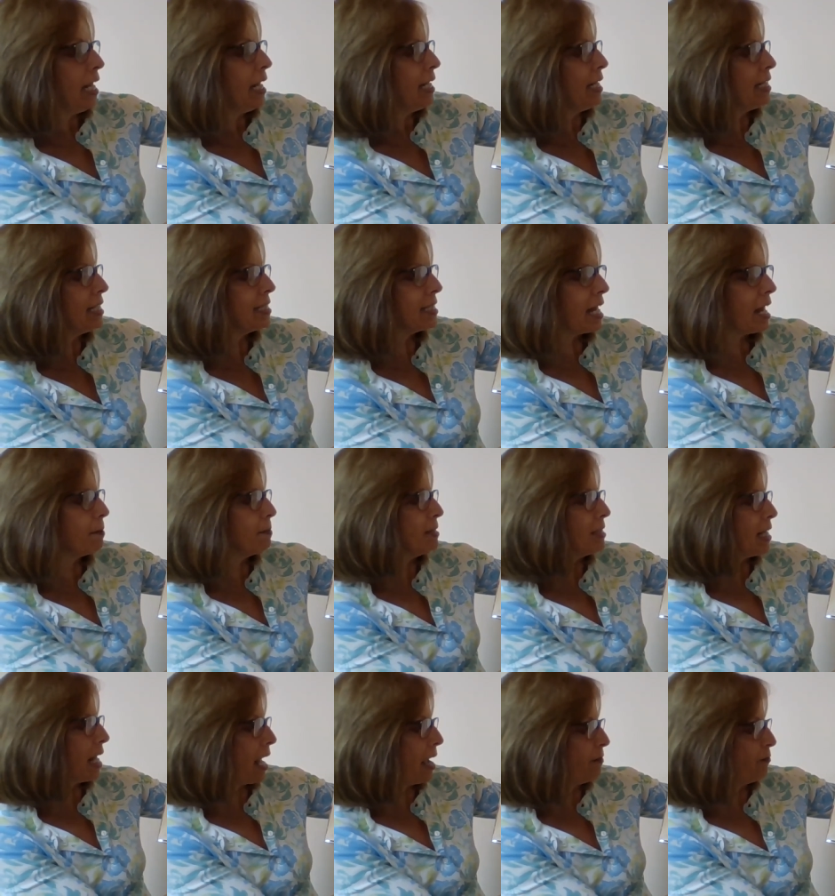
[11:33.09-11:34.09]
He
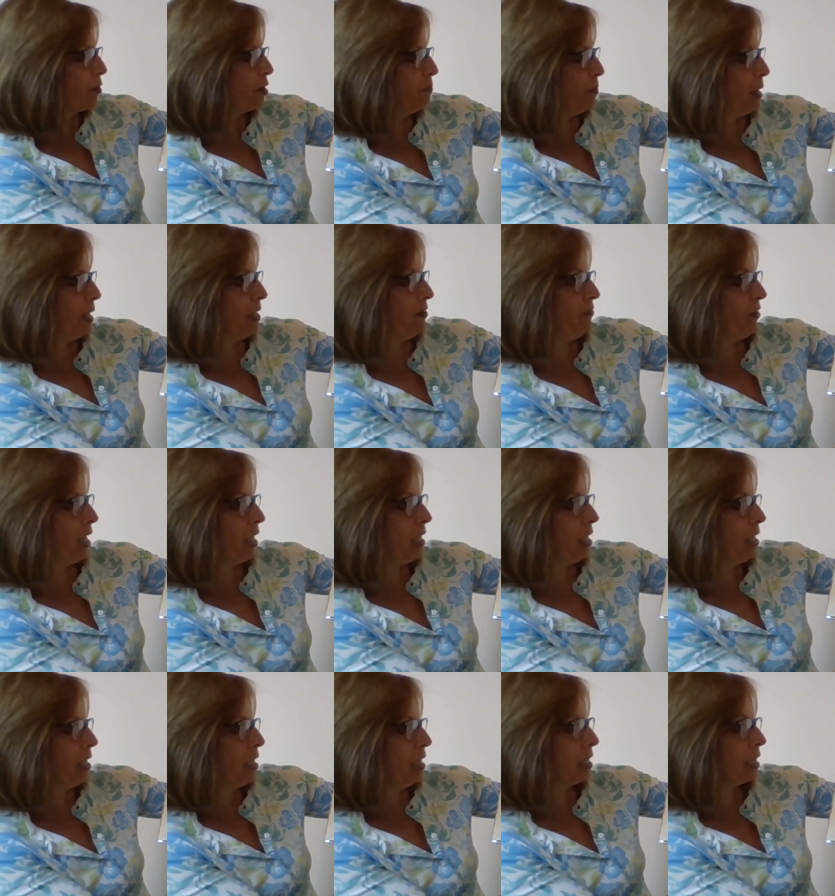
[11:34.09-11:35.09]
examines every bit of it
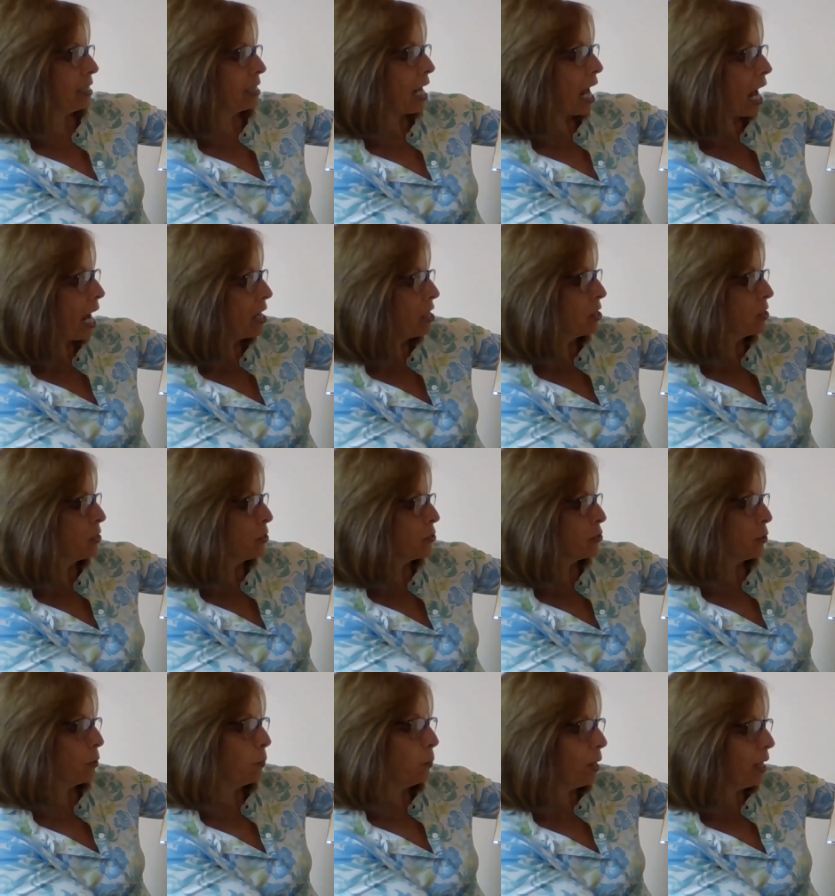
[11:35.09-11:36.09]
the tires,
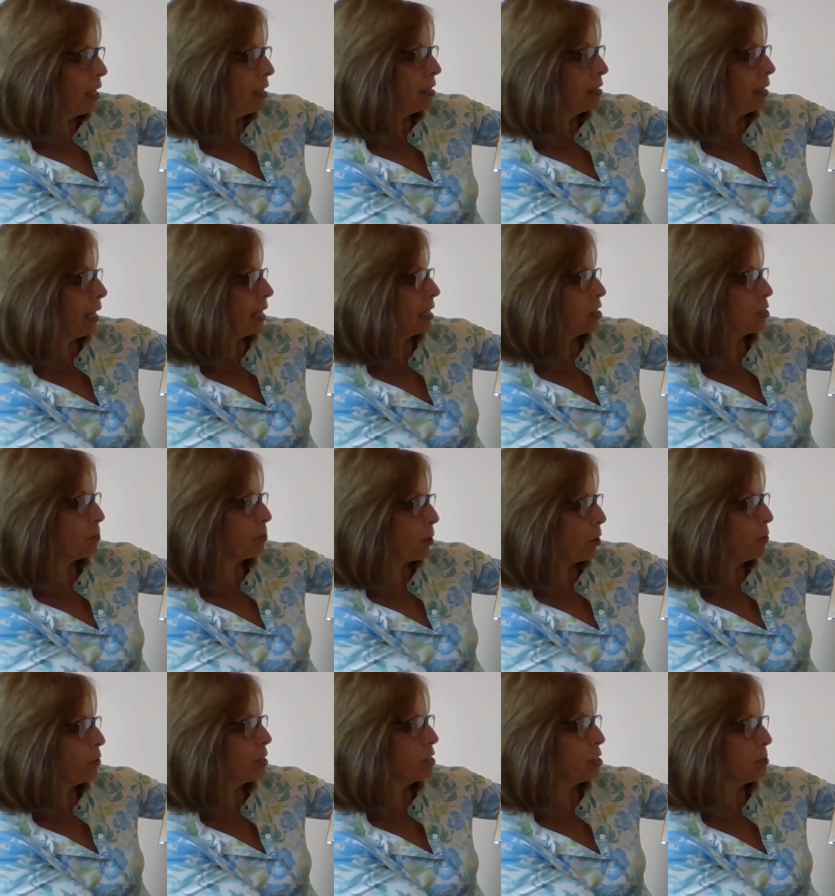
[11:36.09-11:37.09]
the wheel, and its
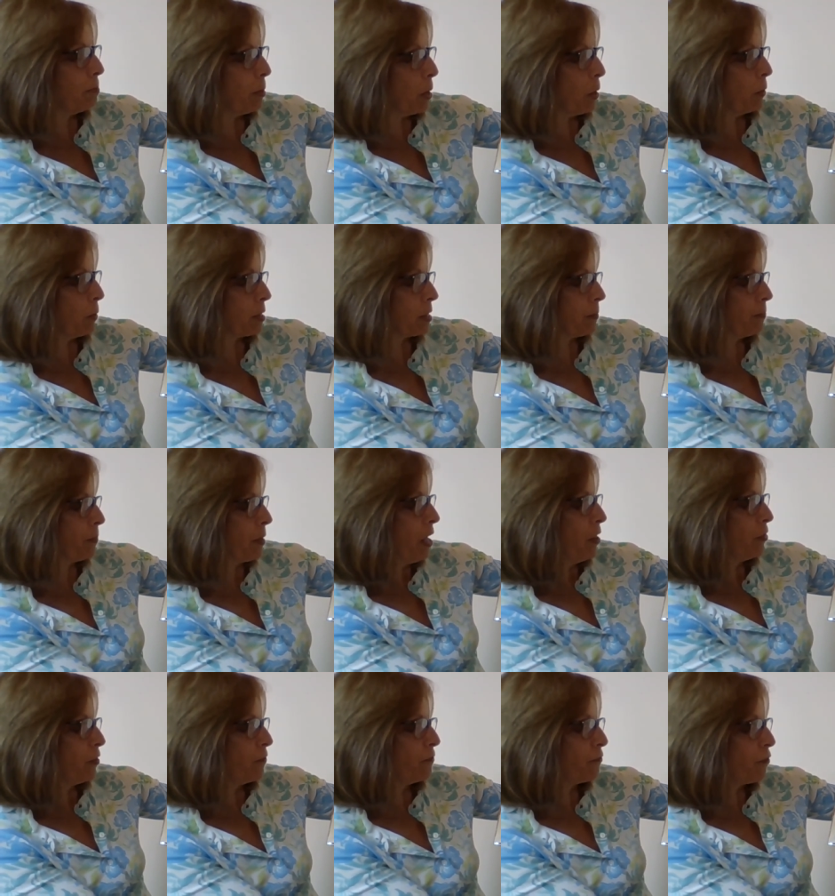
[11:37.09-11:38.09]
broken spokes
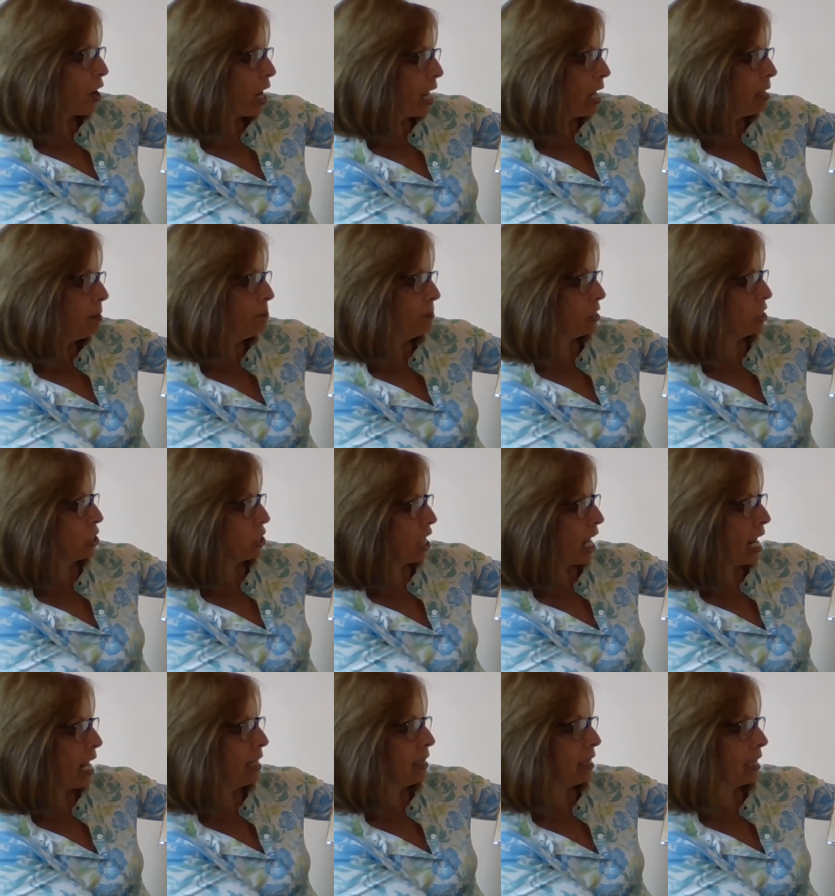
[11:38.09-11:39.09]
the frame, the
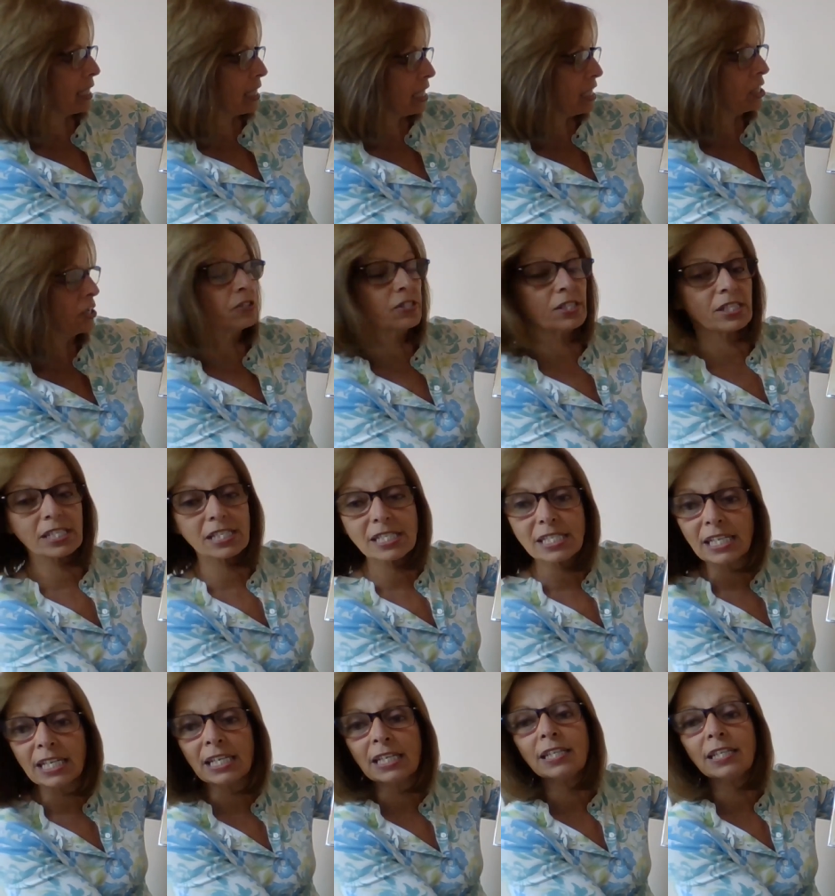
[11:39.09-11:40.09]
chain, the gears, the
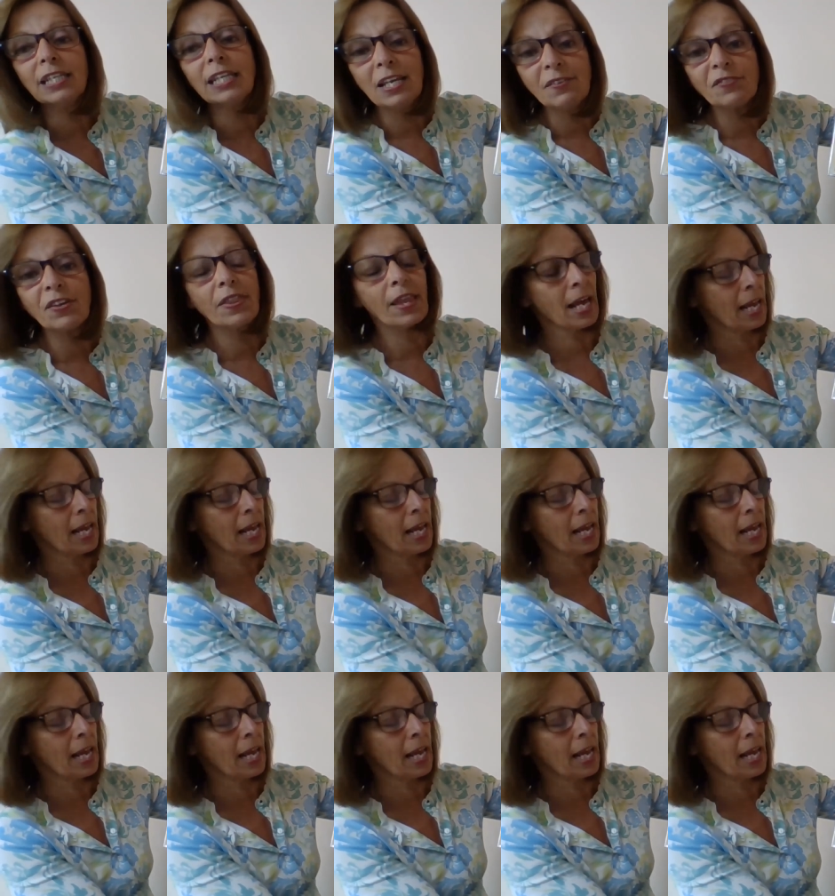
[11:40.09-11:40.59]
seat, even